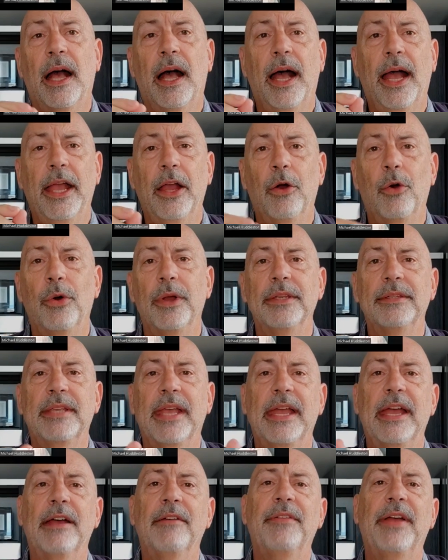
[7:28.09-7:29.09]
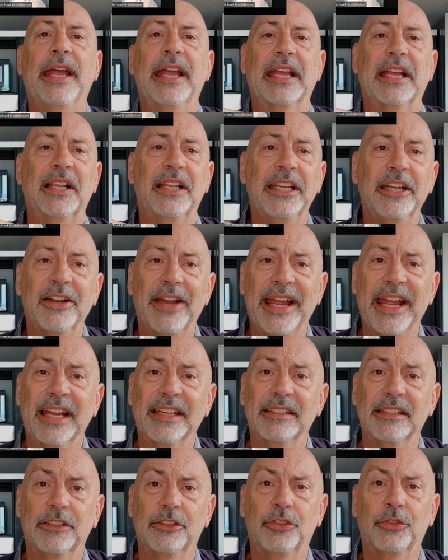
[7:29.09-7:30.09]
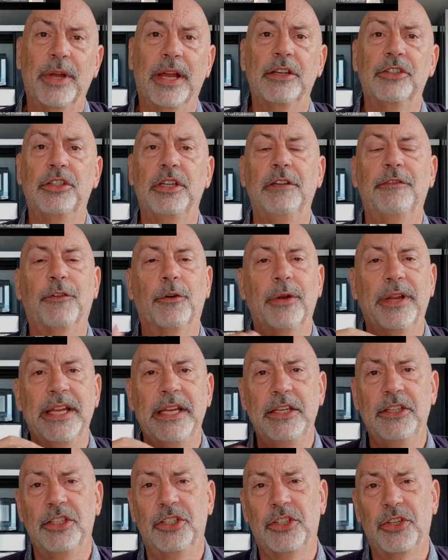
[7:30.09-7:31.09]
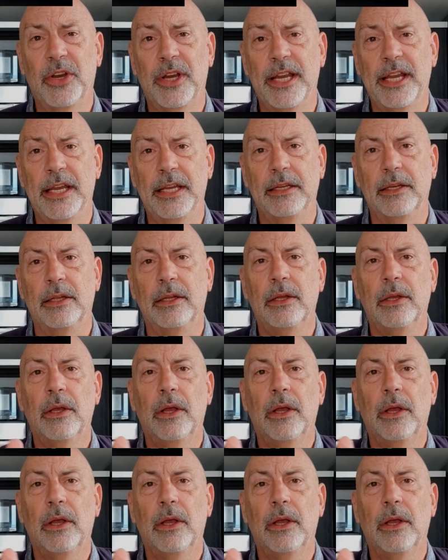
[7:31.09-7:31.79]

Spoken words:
I always have a clear exit strategy for each trade.